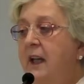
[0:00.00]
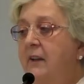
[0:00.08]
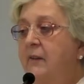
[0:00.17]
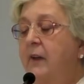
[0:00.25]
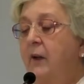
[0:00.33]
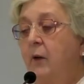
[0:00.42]

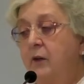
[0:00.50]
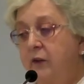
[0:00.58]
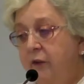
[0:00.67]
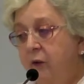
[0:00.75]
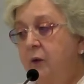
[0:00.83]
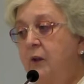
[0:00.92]
they go to
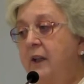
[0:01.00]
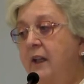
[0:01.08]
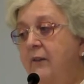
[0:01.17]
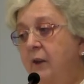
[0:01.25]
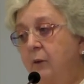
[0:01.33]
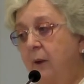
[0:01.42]
school, they
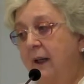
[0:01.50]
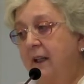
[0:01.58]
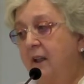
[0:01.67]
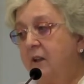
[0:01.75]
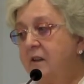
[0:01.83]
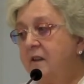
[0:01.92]
have their
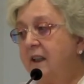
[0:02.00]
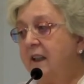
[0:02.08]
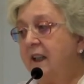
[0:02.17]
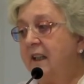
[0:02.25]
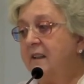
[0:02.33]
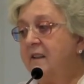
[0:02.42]
regular
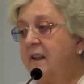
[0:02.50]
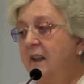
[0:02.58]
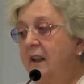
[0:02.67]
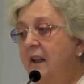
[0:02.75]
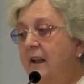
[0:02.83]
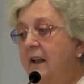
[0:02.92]
studies,
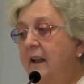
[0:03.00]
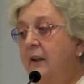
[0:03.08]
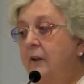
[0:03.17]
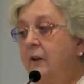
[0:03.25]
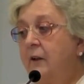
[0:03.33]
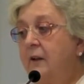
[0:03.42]
they
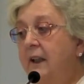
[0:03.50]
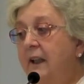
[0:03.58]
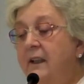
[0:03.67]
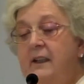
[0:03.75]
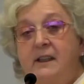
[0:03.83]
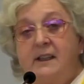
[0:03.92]
learn
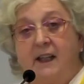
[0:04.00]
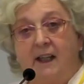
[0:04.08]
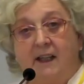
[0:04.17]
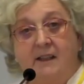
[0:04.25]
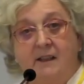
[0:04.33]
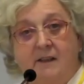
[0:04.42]
Indian
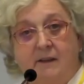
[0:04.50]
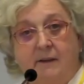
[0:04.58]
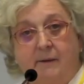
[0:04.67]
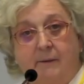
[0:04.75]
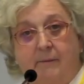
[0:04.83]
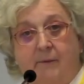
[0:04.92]
dance,
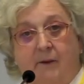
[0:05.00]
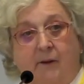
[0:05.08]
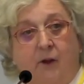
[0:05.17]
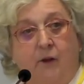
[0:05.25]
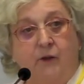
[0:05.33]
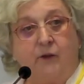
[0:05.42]

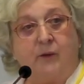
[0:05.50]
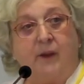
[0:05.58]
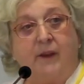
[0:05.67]
cultural